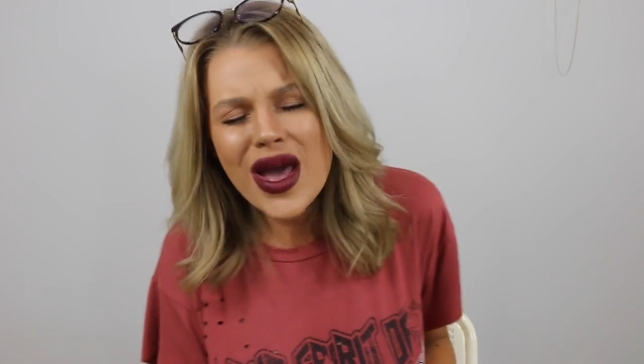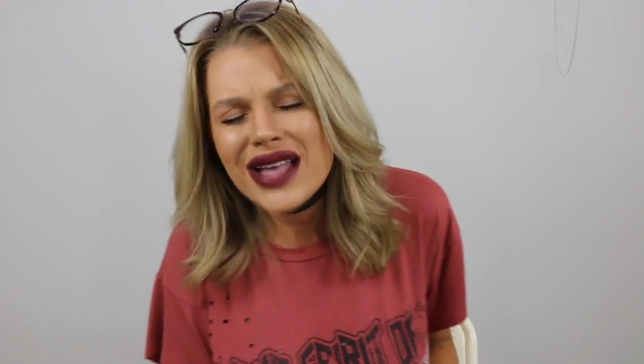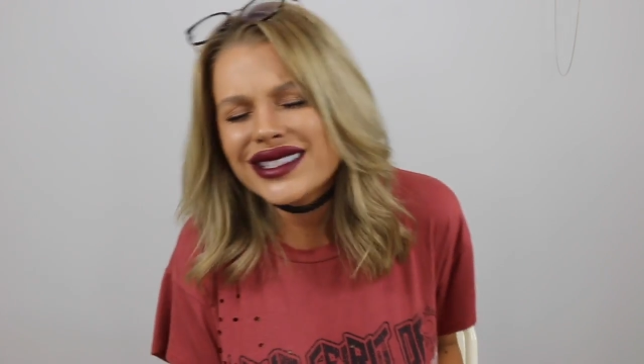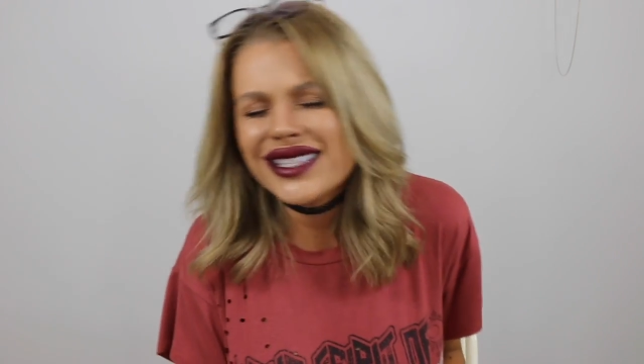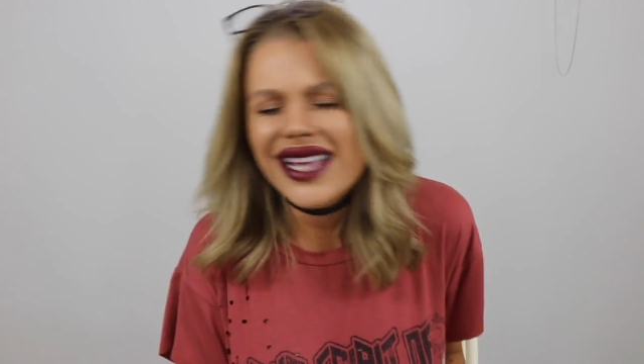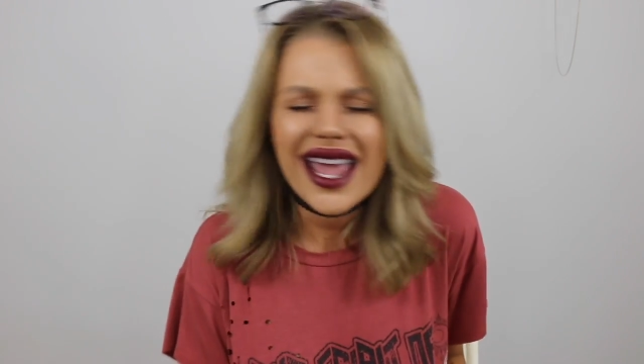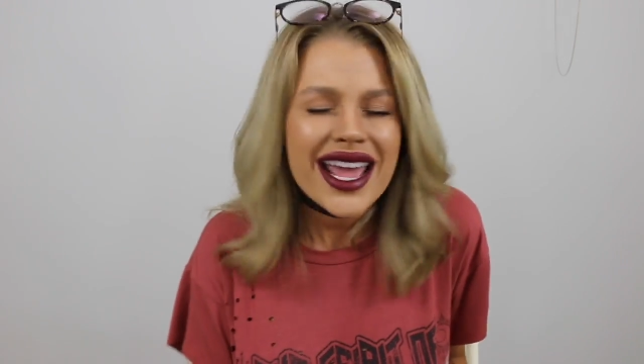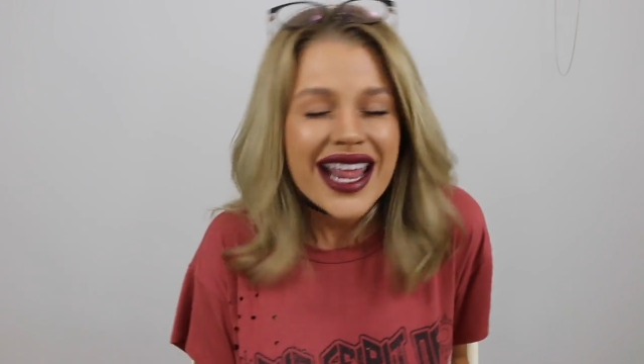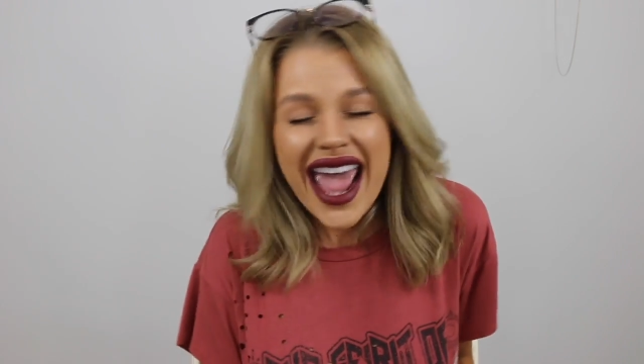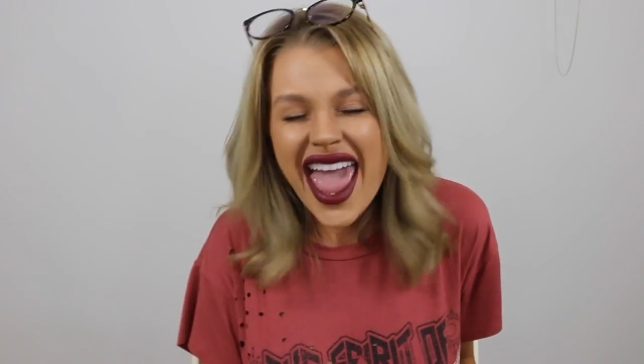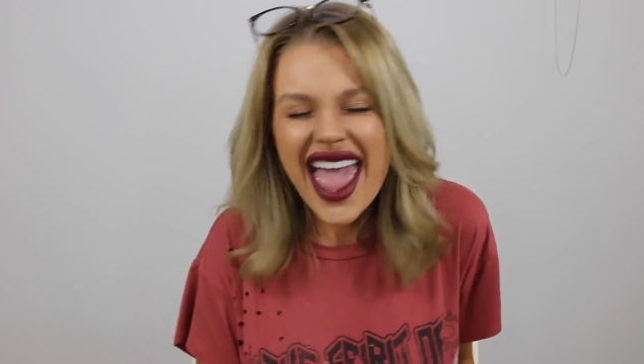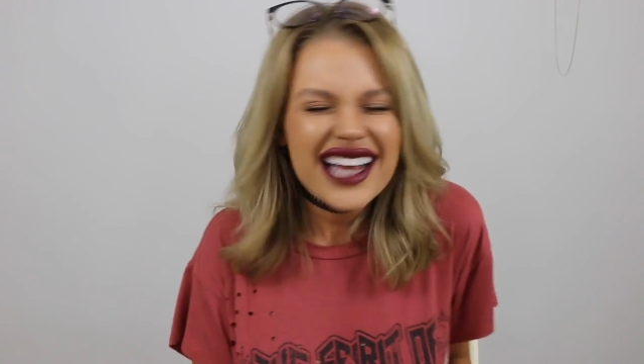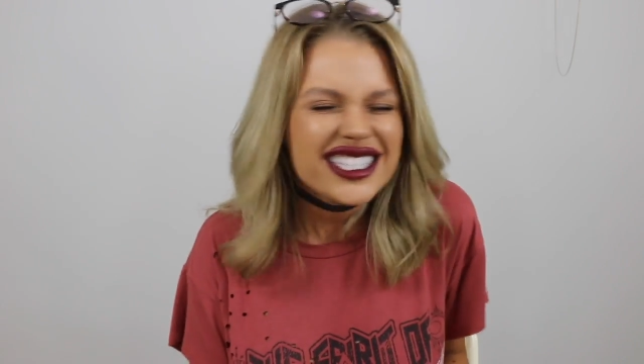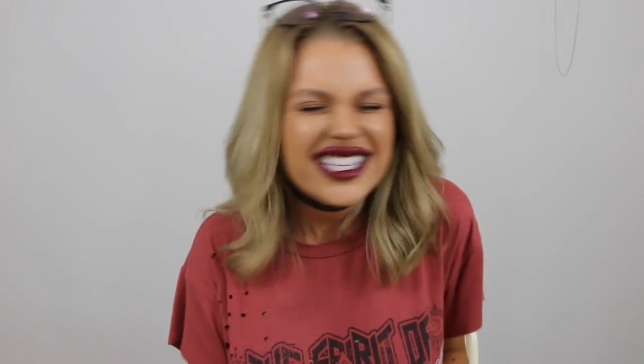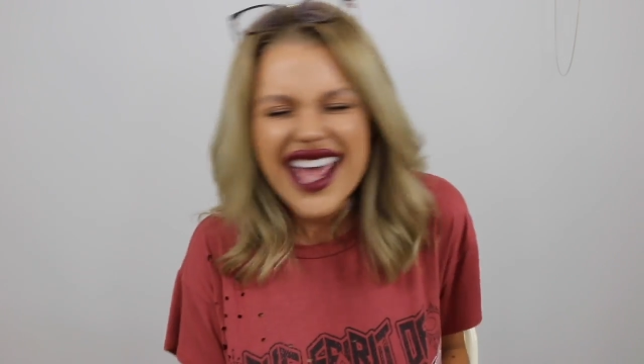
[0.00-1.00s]
I
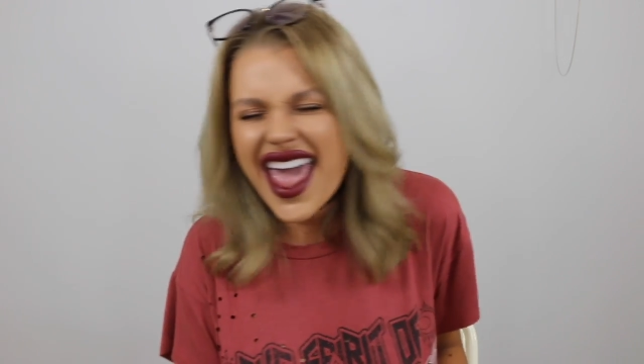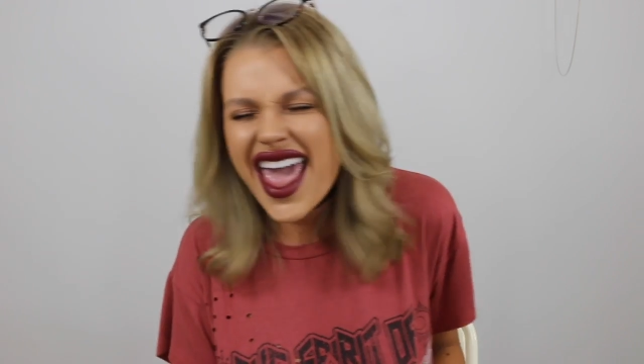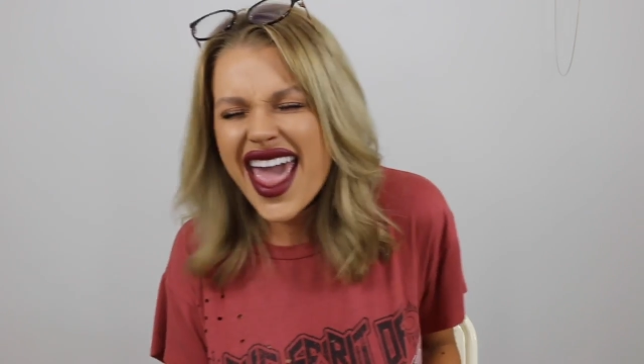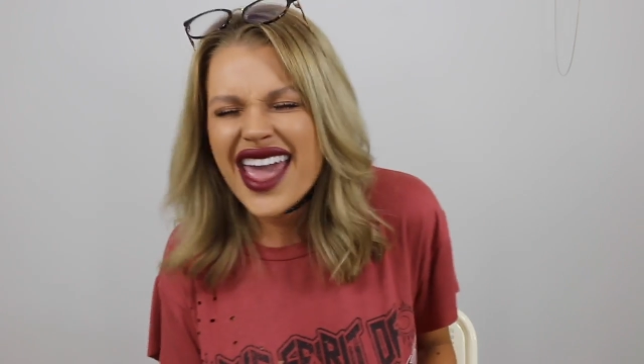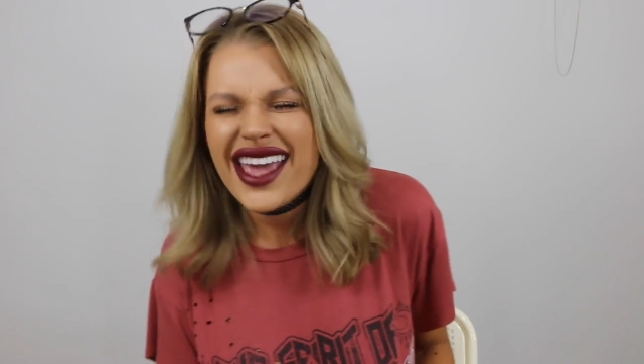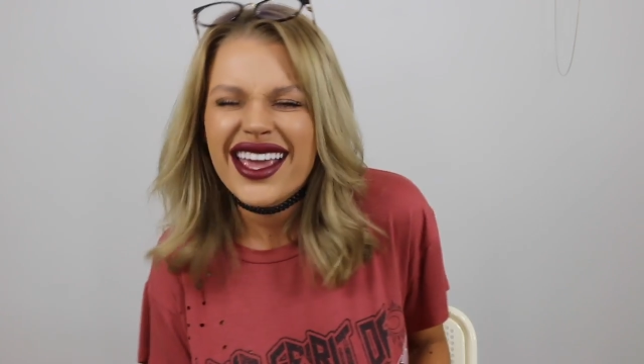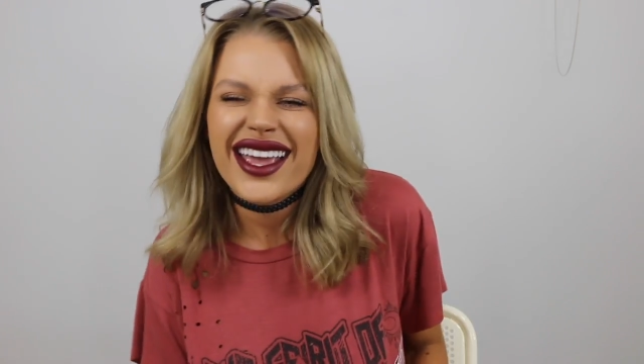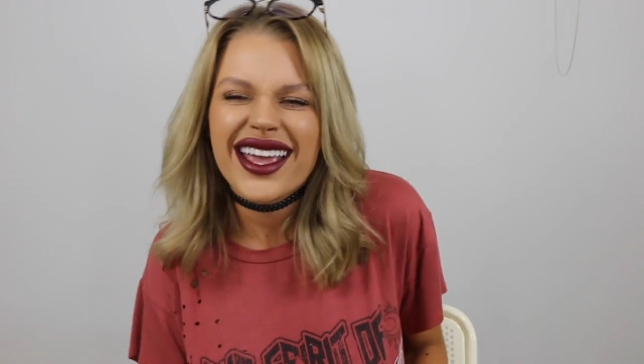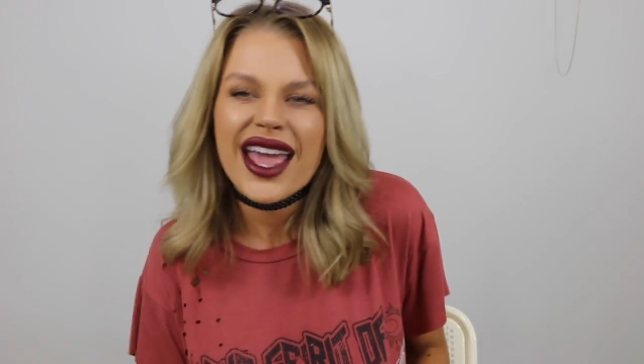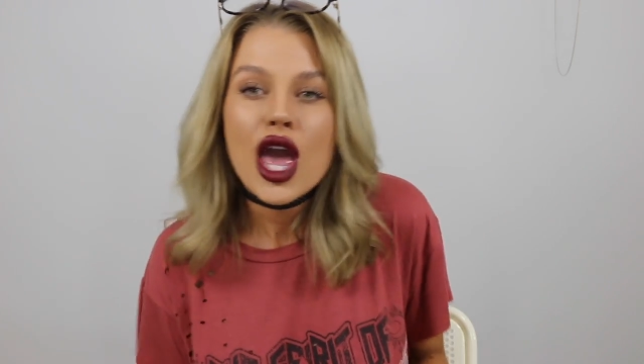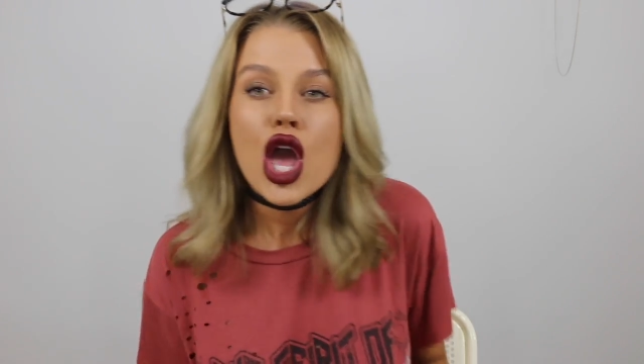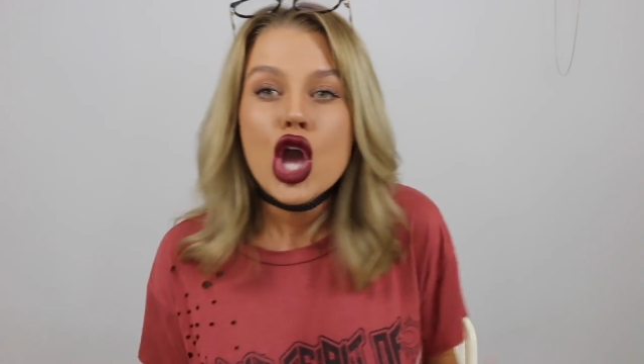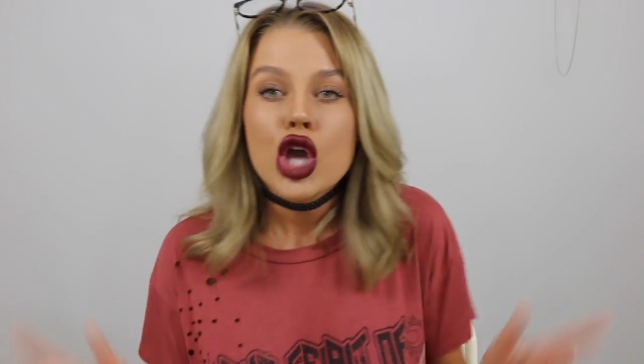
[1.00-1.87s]
said, hashtag,